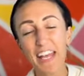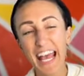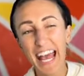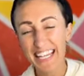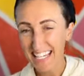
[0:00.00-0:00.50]

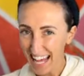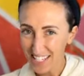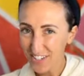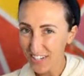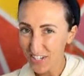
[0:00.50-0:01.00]
And yes, you
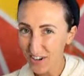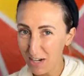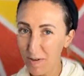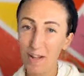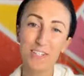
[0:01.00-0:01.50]
get to ride your
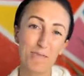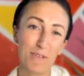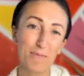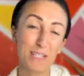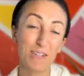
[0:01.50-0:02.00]
Peloton with
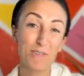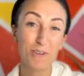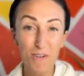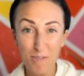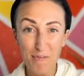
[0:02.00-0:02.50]
me. So if you
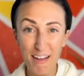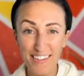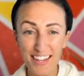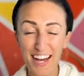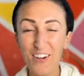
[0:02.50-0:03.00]
have a
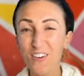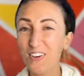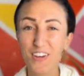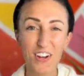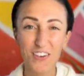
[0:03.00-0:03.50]
Peloton or you want to
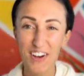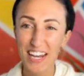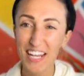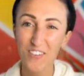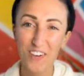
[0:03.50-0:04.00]
go running
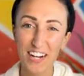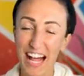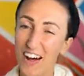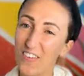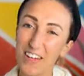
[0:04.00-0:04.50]
and work
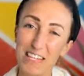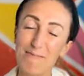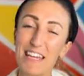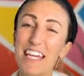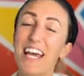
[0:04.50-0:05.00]
out with
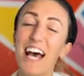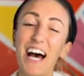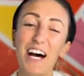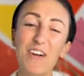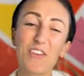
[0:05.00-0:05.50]
me,
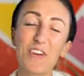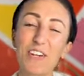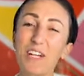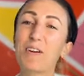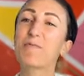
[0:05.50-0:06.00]
um, you'll
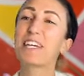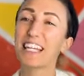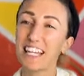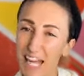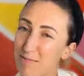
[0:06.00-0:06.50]
hear me
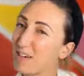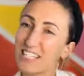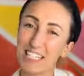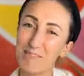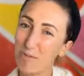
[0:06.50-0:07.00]

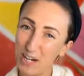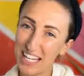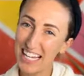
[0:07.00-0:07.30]
laboriously breathing.